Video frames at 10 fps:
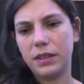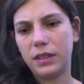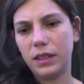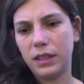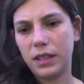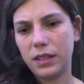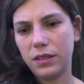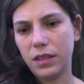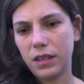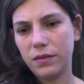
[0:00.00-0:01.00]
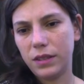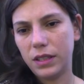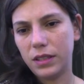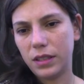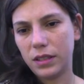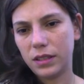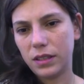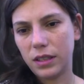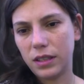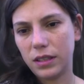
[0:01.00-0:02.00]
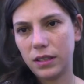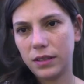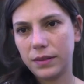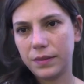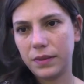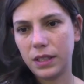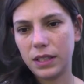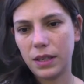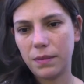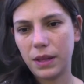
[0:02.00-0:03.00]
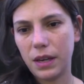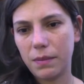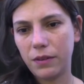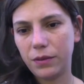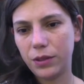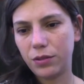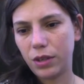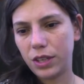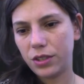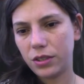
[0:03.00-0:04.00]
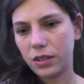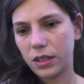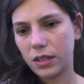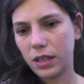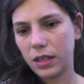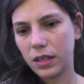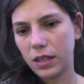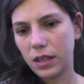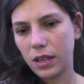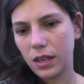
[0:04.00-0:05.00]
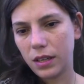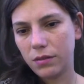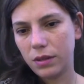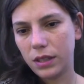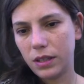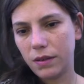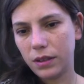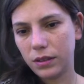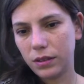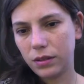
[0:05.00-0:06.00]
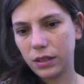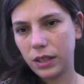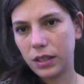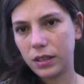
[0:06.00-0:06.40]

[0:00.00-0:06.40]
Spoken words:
It gets you kind of dizzy, and it's like the same thing about frustration, and like it's really difficult to click.